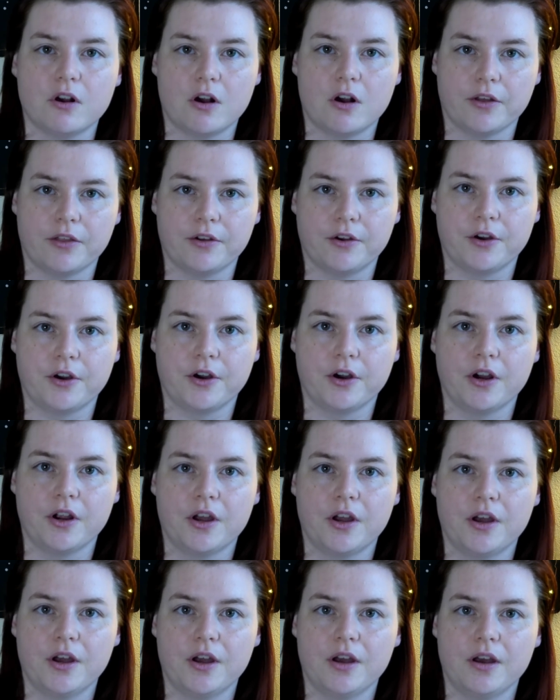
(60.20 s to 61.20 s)
author
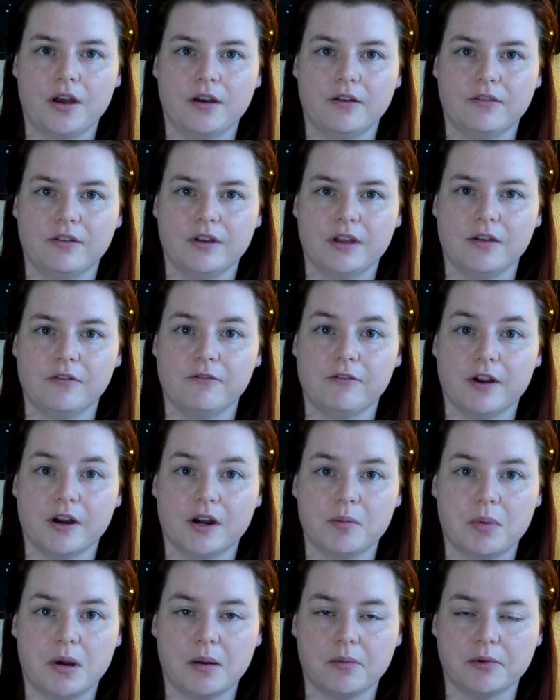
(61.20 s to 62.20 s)
of a
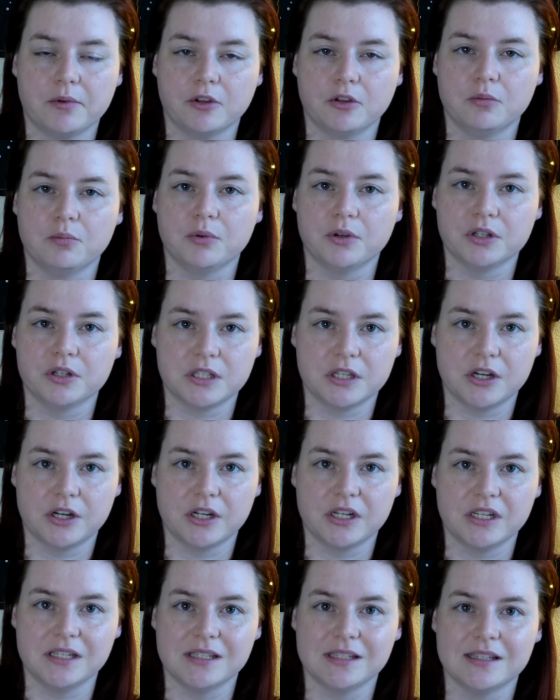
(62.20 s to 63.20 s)
very popular book
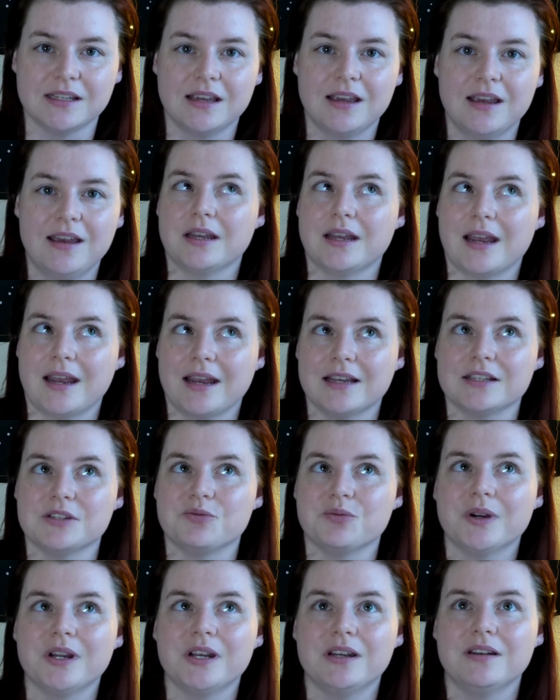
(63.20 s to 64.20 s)
series
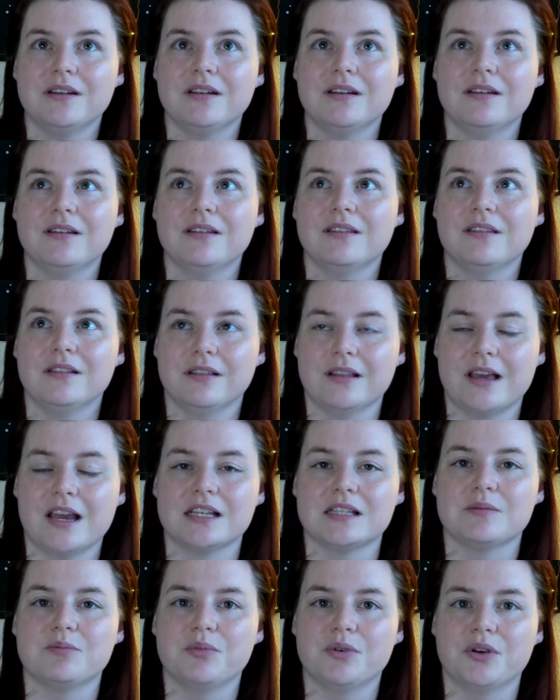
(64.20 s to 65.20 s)
has written the
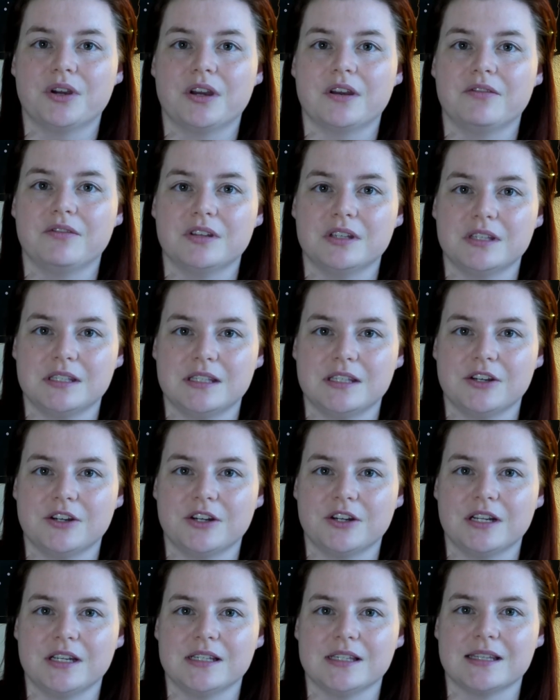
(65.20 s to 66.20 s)
last book of his
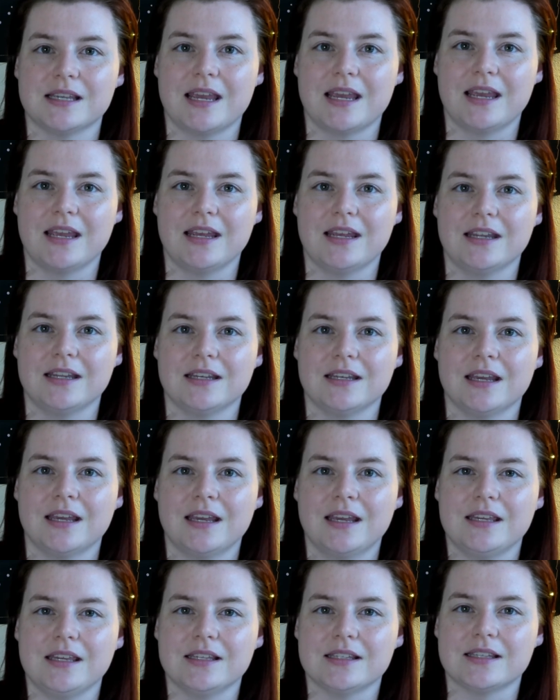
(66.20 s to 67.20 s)
series, and
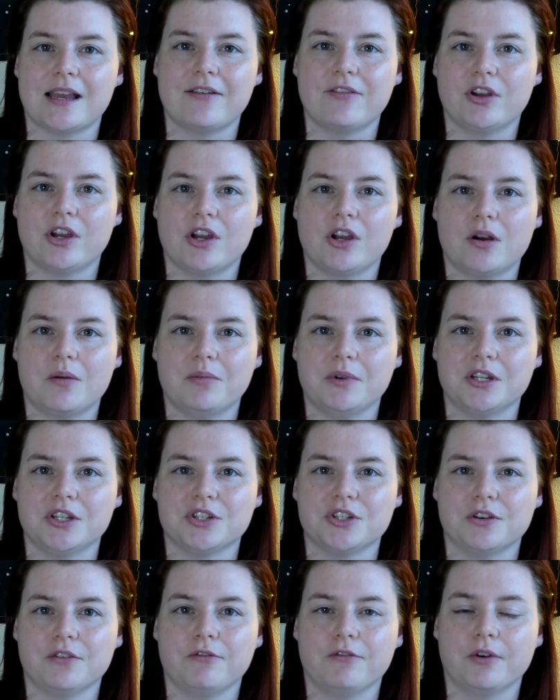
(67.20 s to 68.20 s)
he's having a
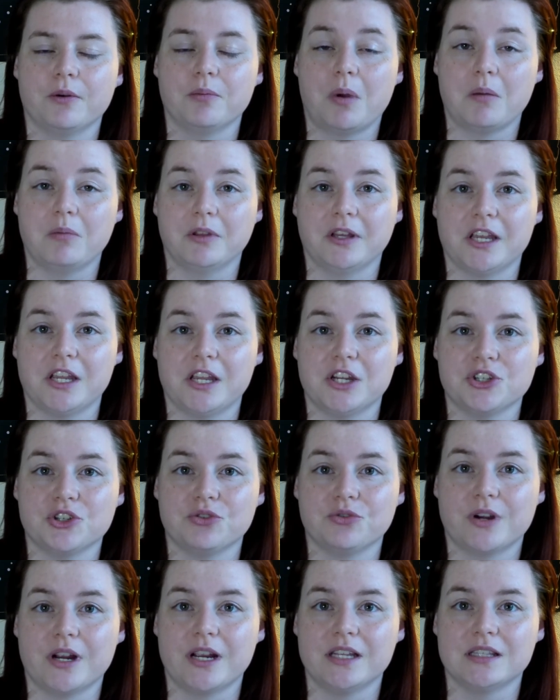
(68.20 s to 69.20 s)
competition for
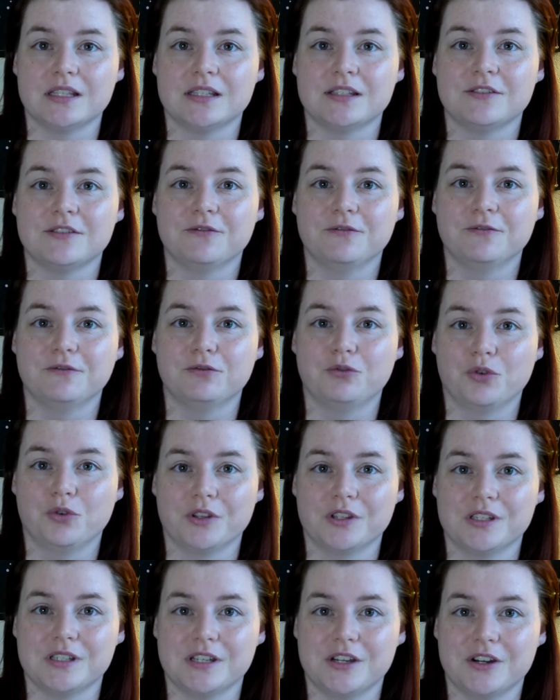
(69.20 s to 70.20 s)
publication rights for
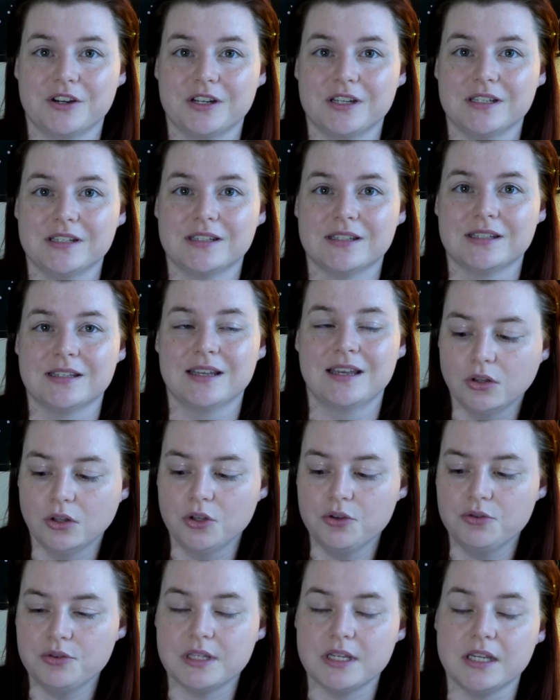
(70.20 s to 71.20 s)
the series.
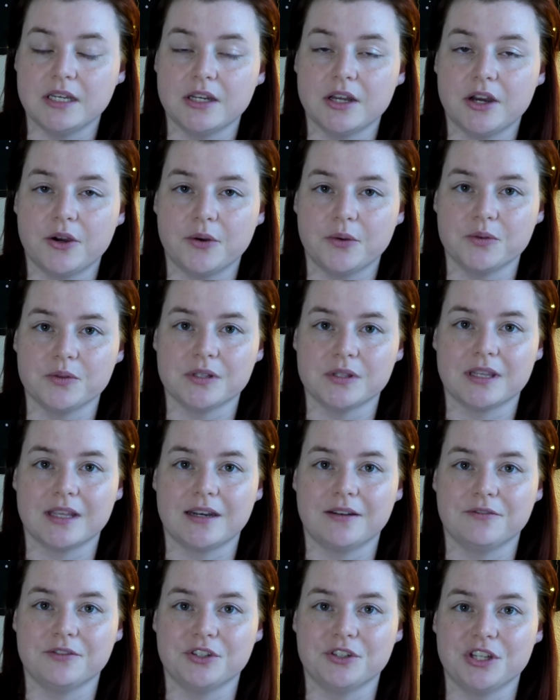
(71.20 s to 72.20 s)
Lucy knows that
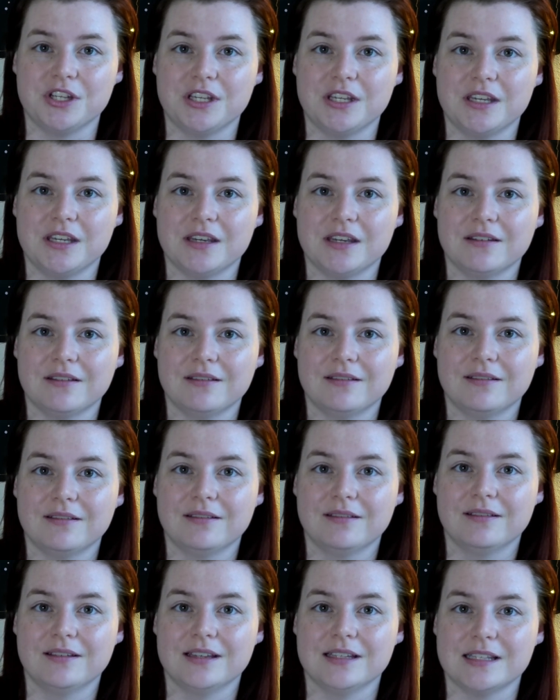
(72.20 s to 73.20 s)
if she
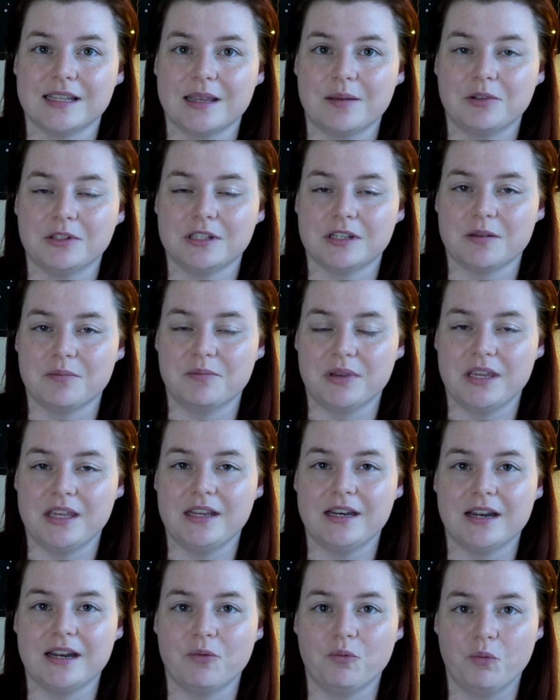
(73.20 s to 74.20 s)
is able to
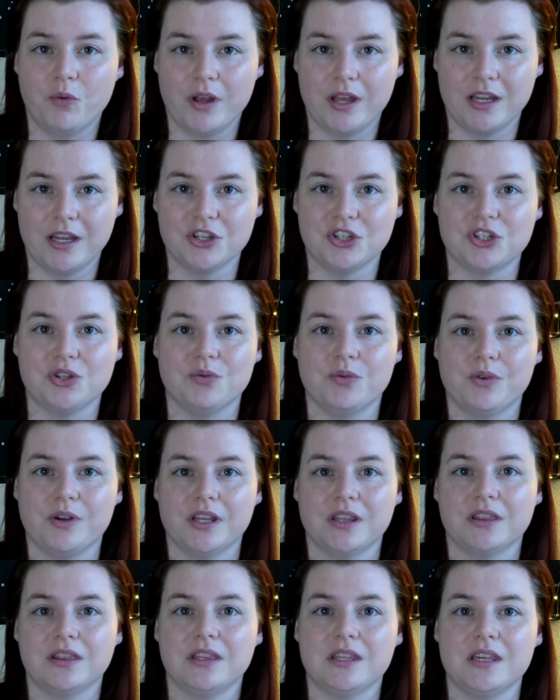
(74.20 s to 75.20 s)
compete and win, she will
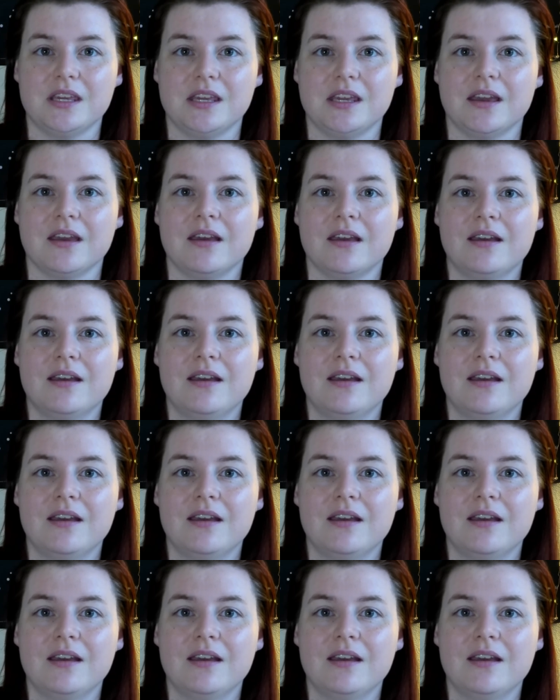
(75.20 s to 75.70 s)
get the